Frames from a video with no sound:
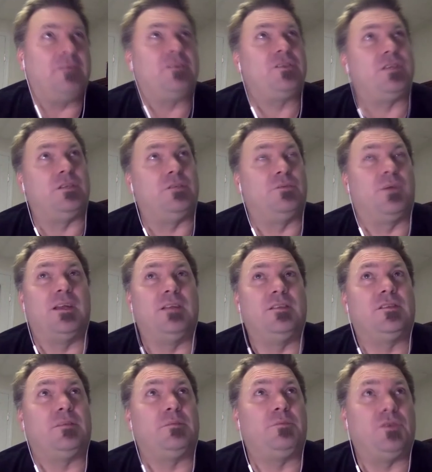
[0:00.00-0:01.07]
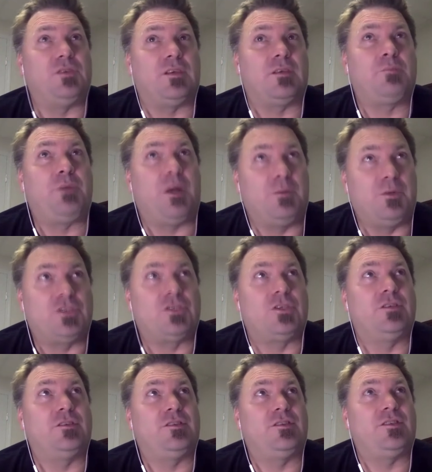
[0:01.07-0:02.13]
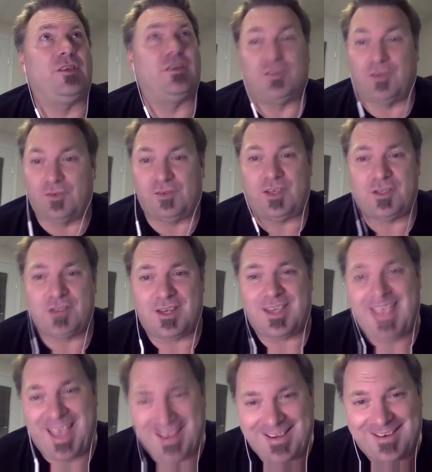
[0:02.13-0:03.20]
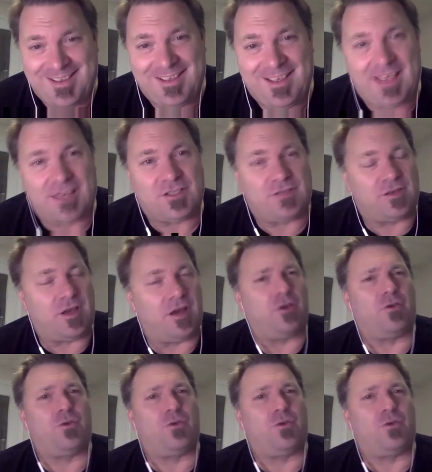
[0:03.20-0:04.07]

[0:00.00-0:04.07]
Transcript: she runs Music Publishers Association Canada, and she's got a